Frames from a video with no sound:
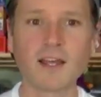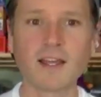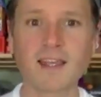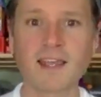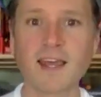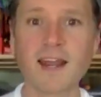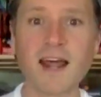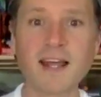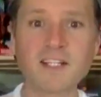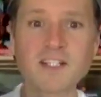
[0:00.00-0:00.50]

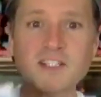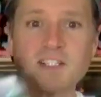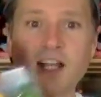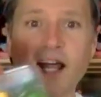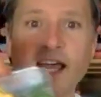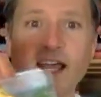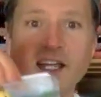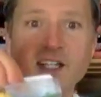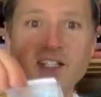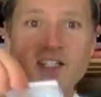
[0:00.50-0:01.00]
Can I just,
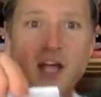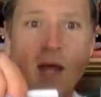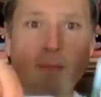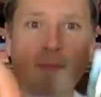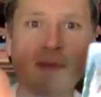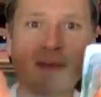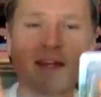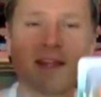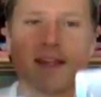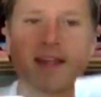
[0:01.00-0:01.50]
like, jump
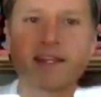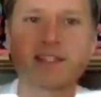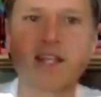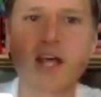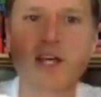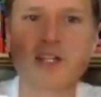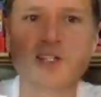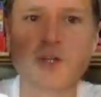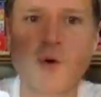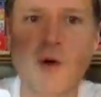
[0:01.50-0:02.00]
into this?
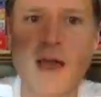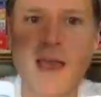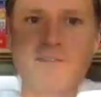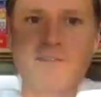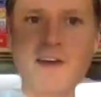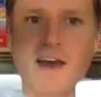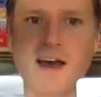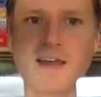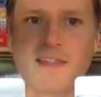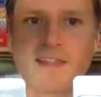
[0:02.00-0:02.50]
So I've
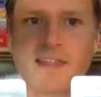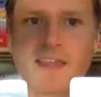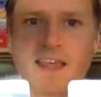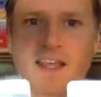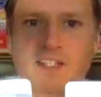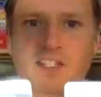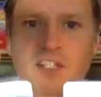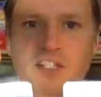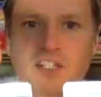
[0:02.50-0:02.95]
got these